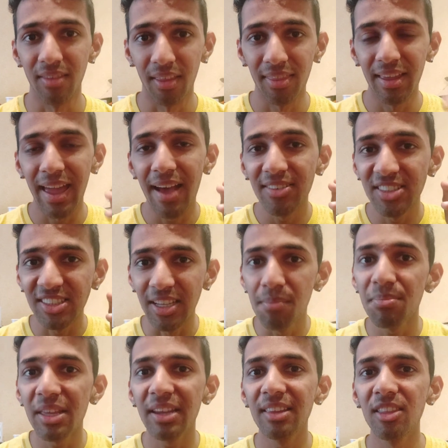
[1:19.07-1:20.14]
that they have
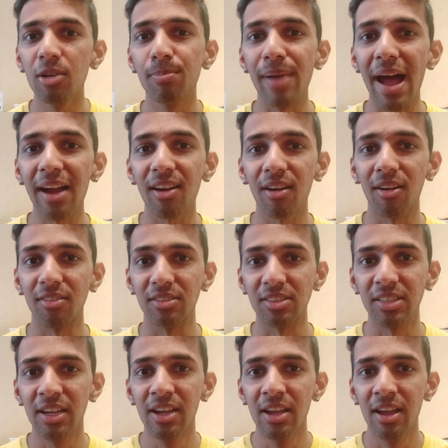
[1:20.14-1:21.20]
something in their
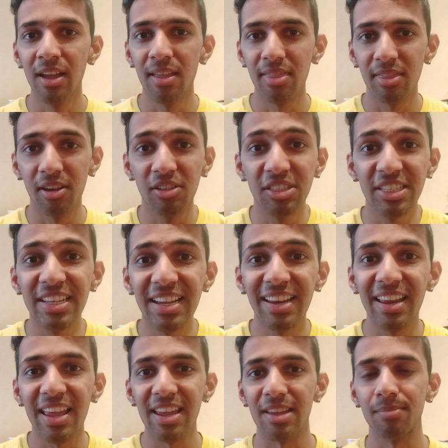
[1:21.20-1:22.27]
backgrounds, their
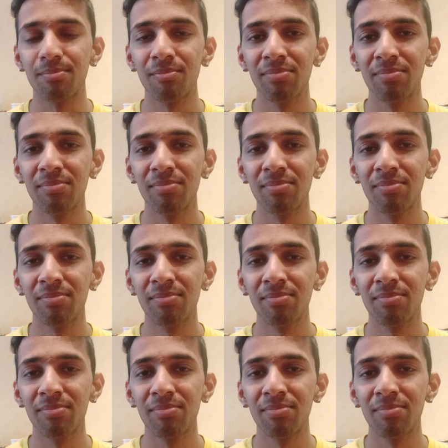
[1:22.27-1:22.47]
DNA,